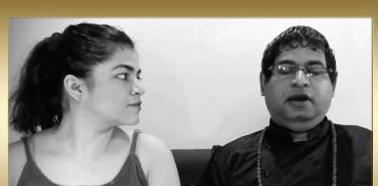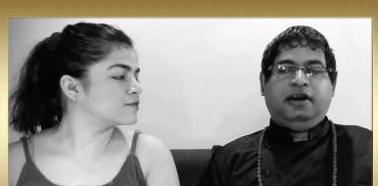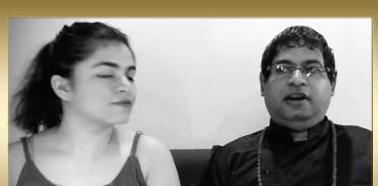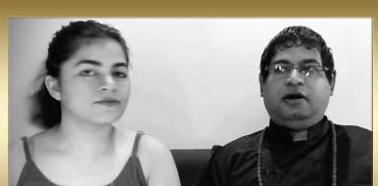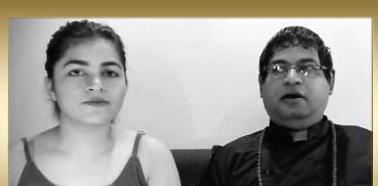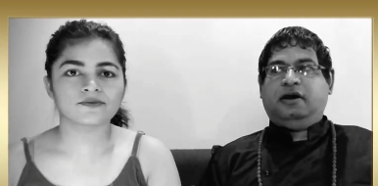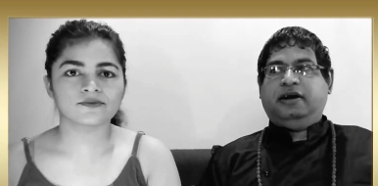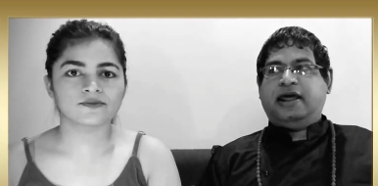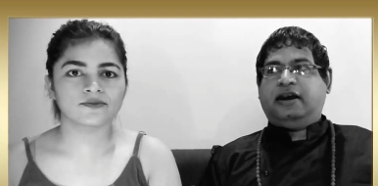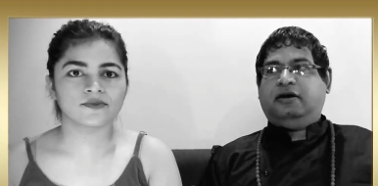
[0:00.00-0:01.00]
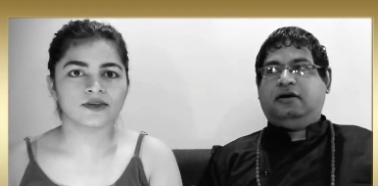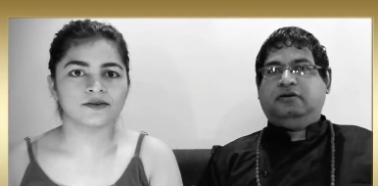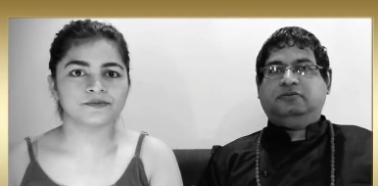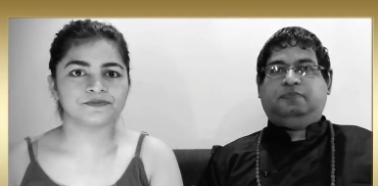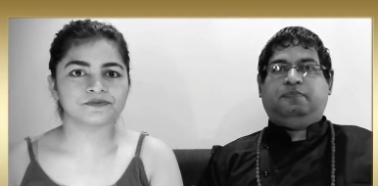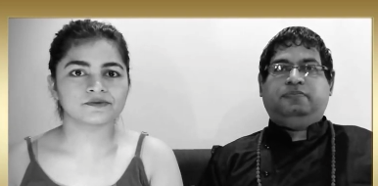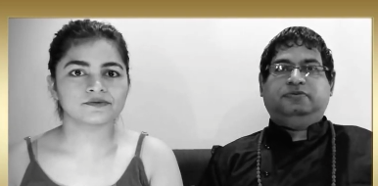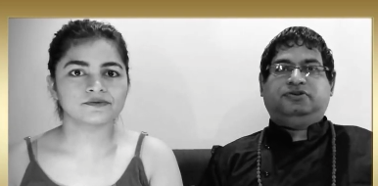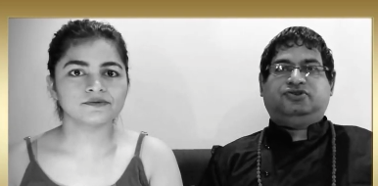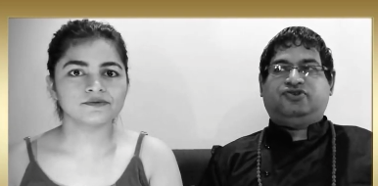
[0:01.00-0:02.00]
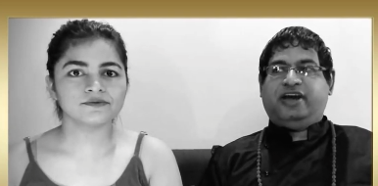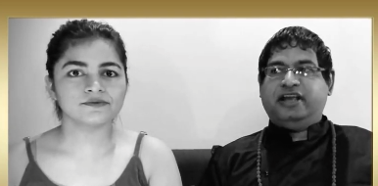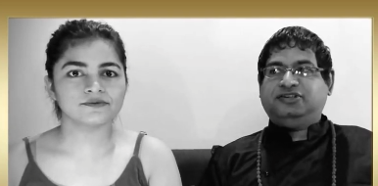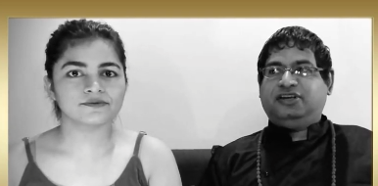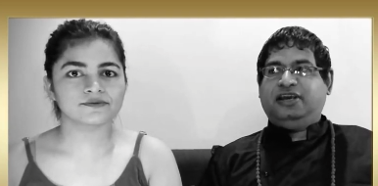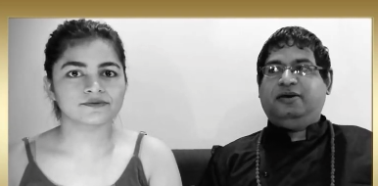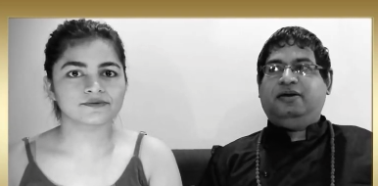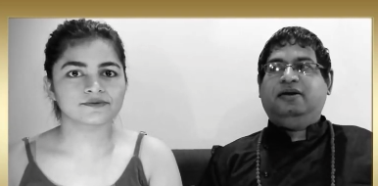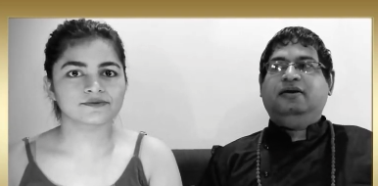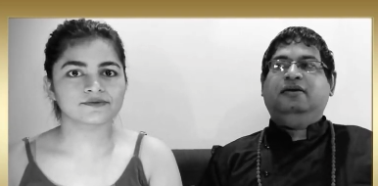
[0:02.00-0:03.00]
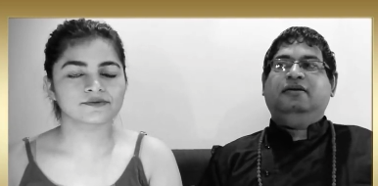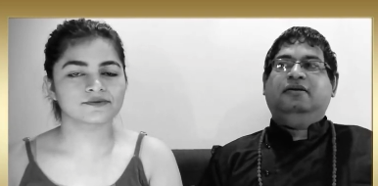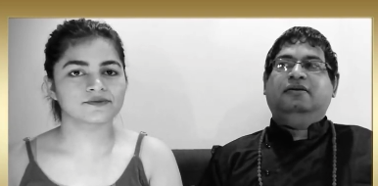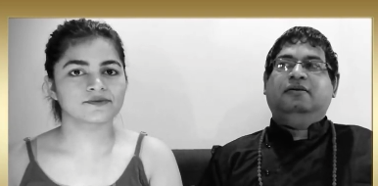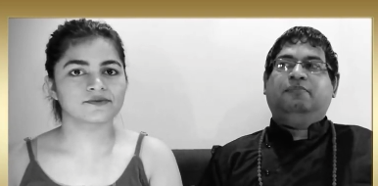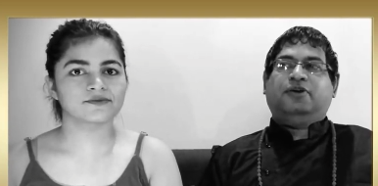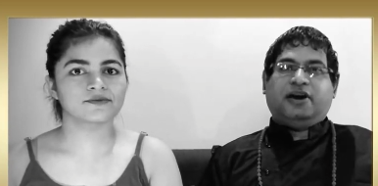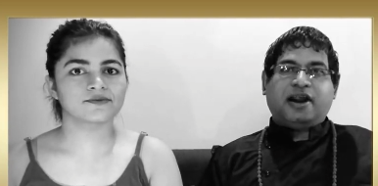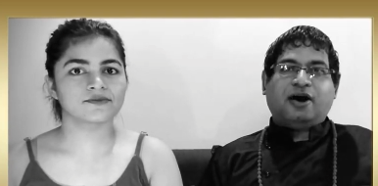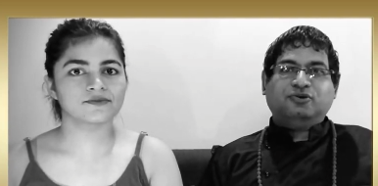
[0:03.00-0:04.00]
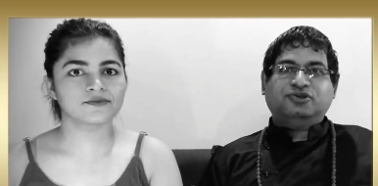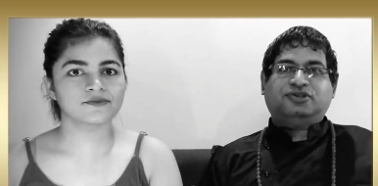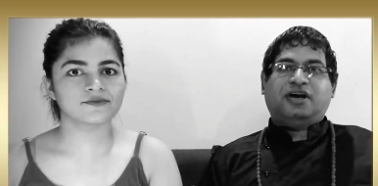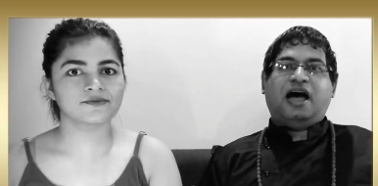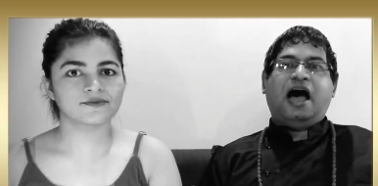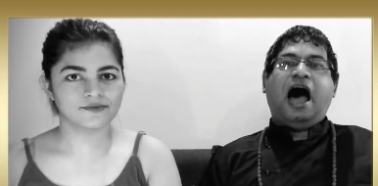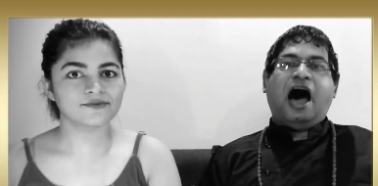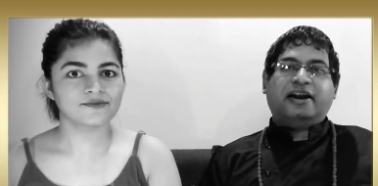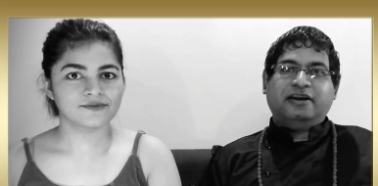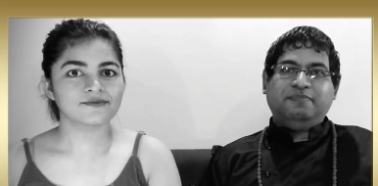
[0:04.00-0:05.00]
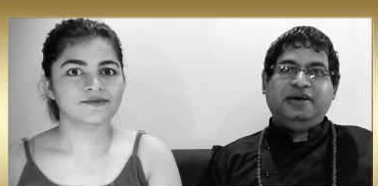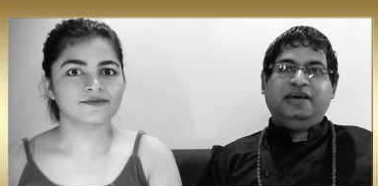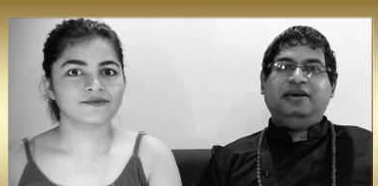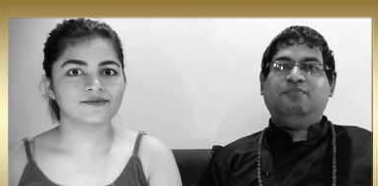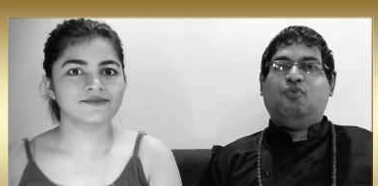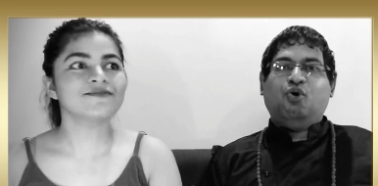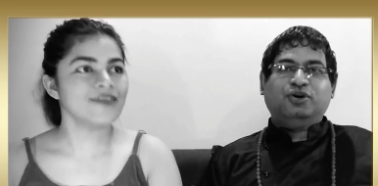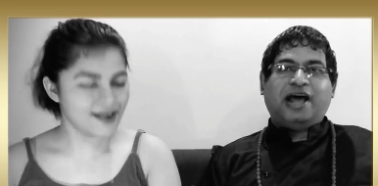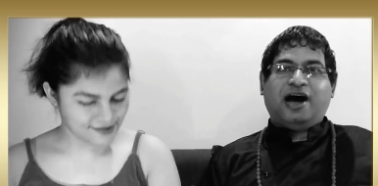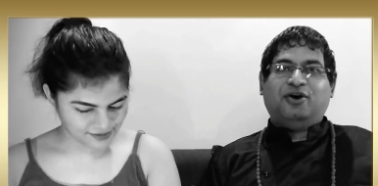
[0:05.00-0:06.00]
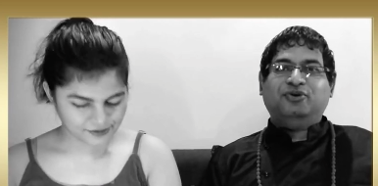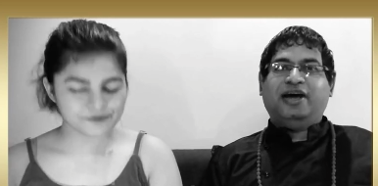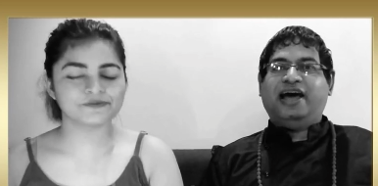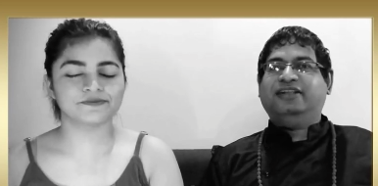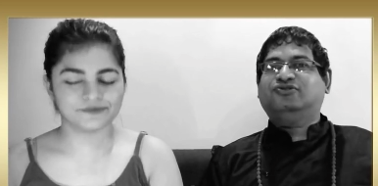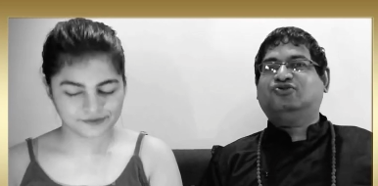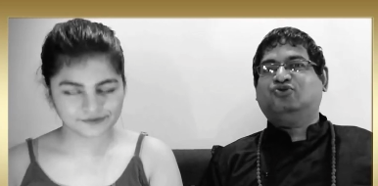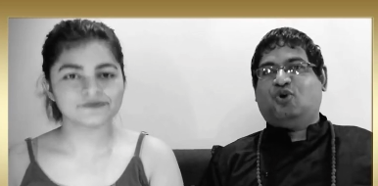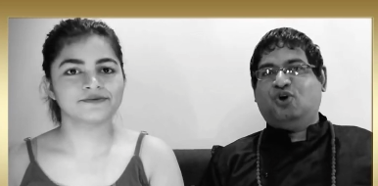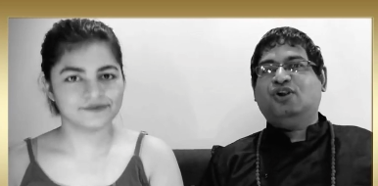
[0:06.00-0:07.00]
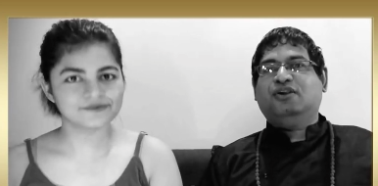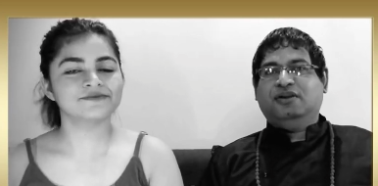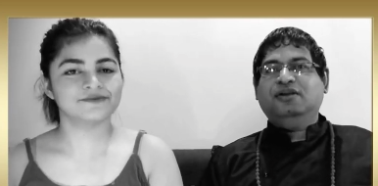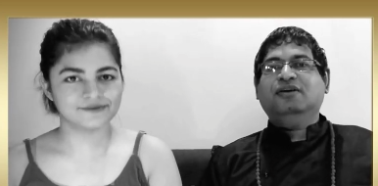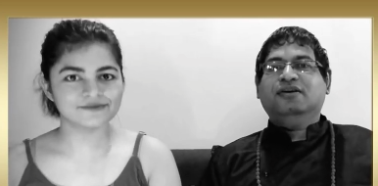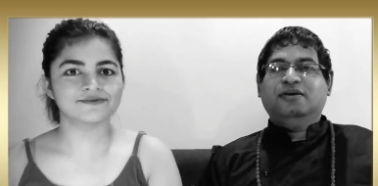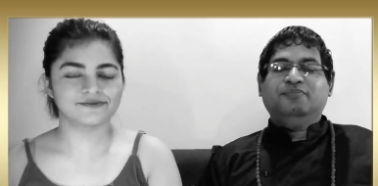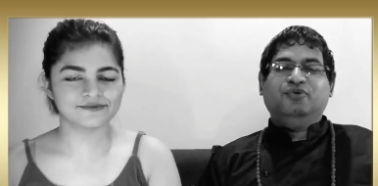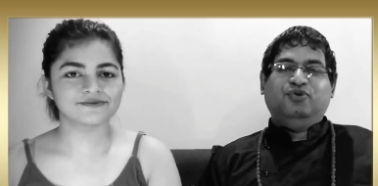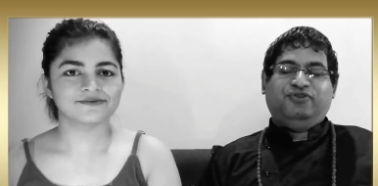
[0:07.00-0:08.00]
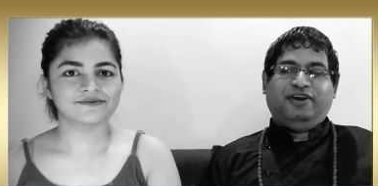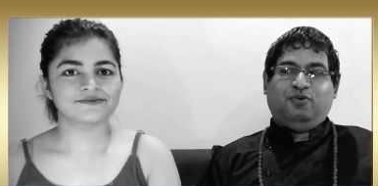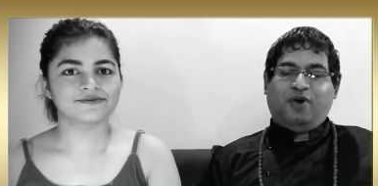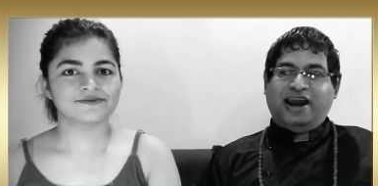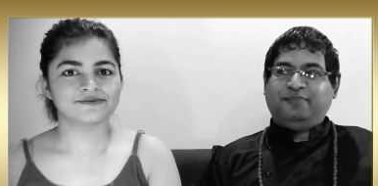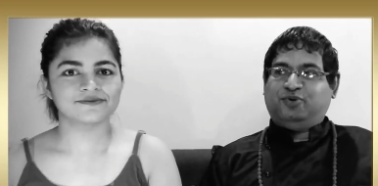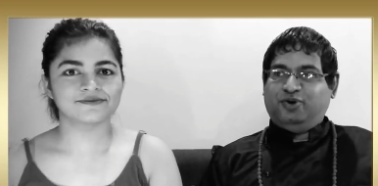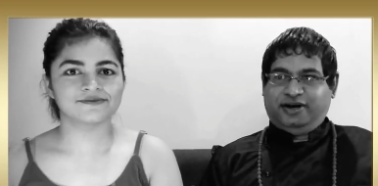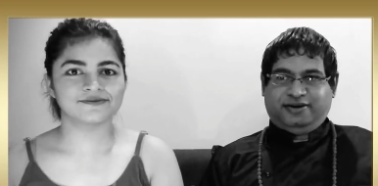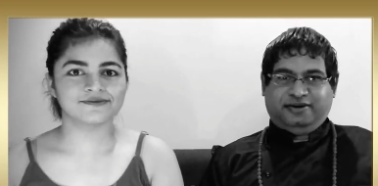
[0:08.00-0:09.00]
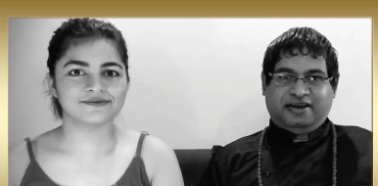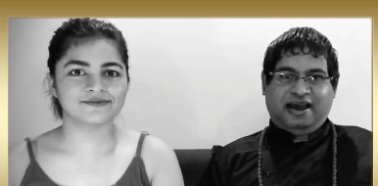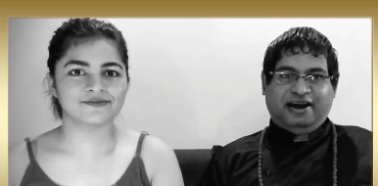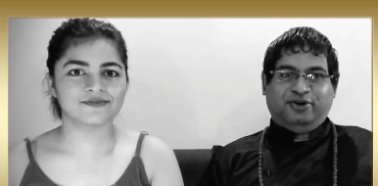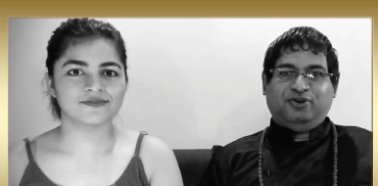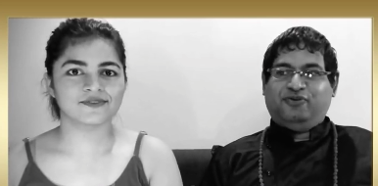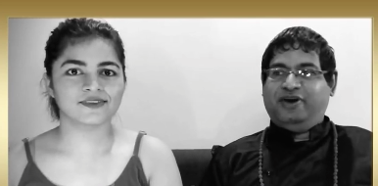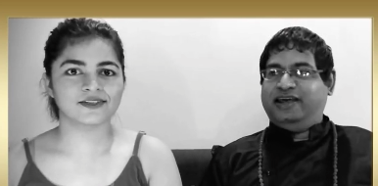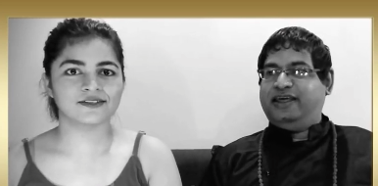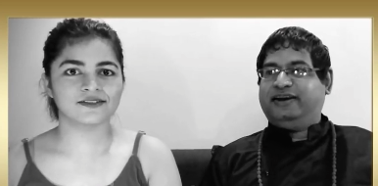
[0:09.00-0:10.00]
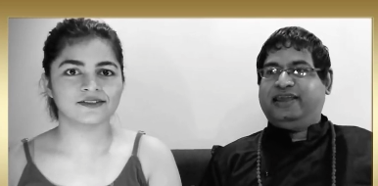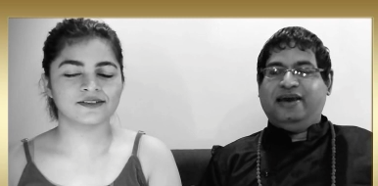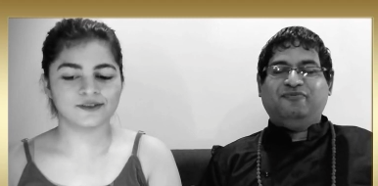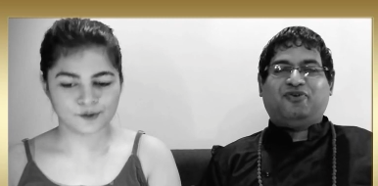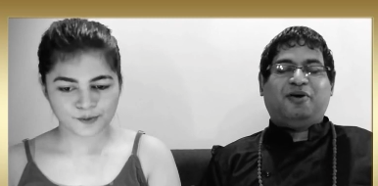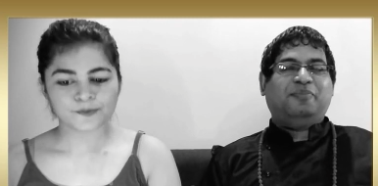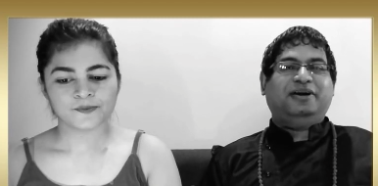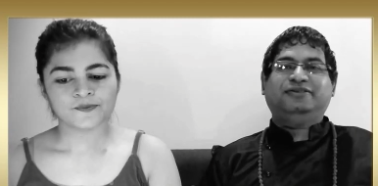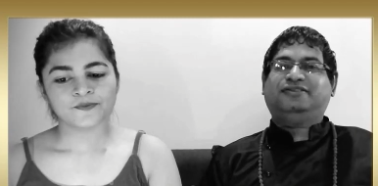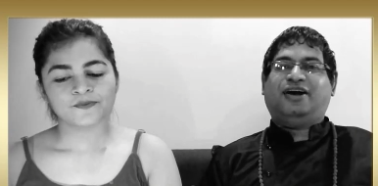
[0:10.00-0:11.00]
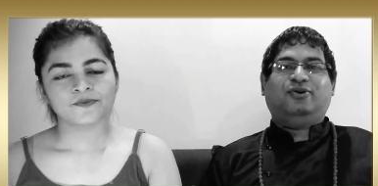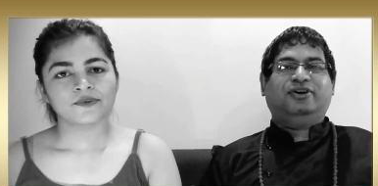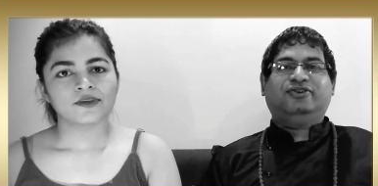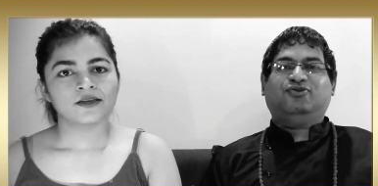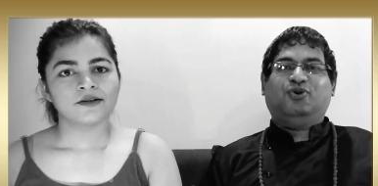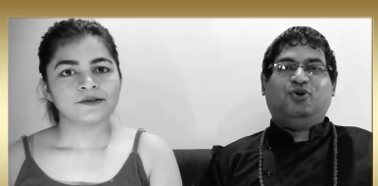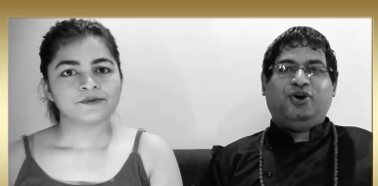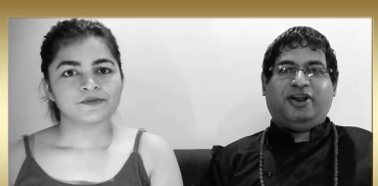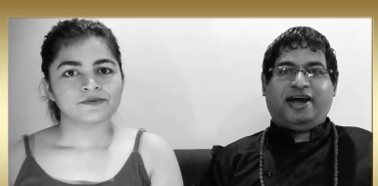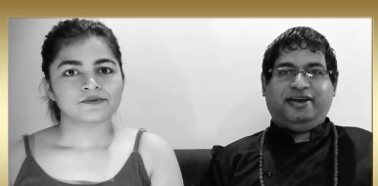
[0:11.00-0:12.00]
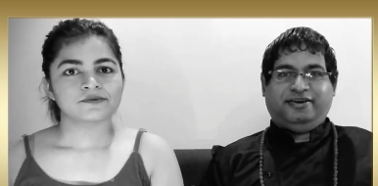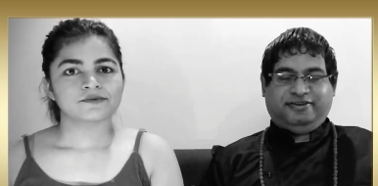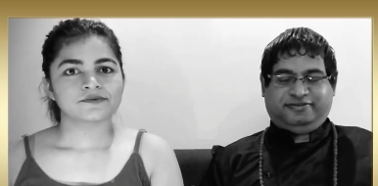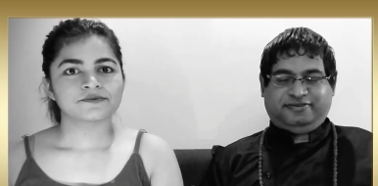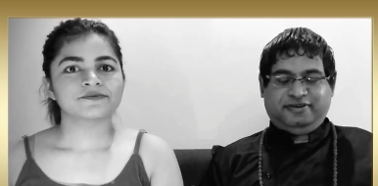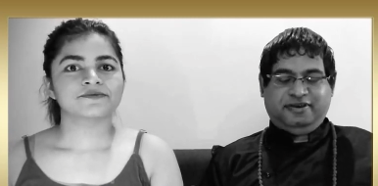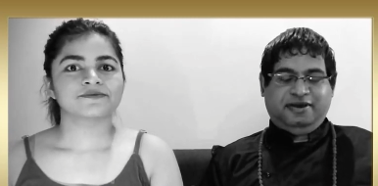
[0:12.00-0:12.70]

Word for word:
Speaker 1: it had a, it had a strangely pronounced r&b motown yeah. and soul music vibe to it i don't know where that came from but it sounded so good on our ears